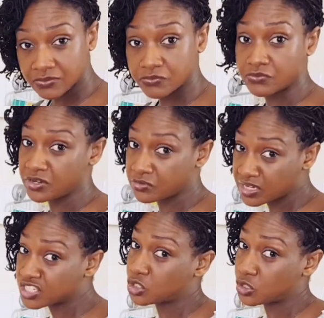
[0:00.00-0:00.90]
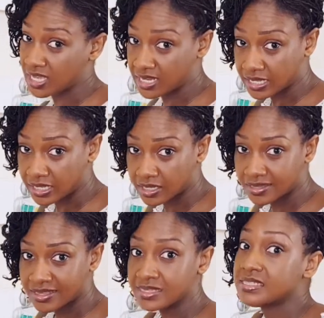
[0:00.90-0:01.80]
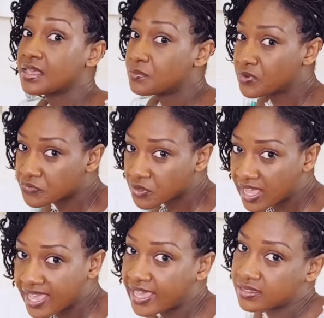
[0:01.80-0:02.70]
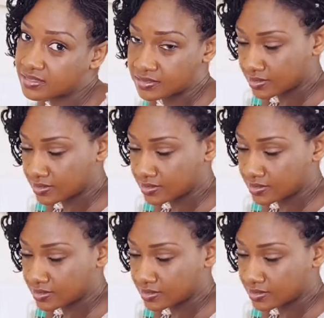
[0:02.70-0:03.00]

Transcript: free range organic. Same with your eggs,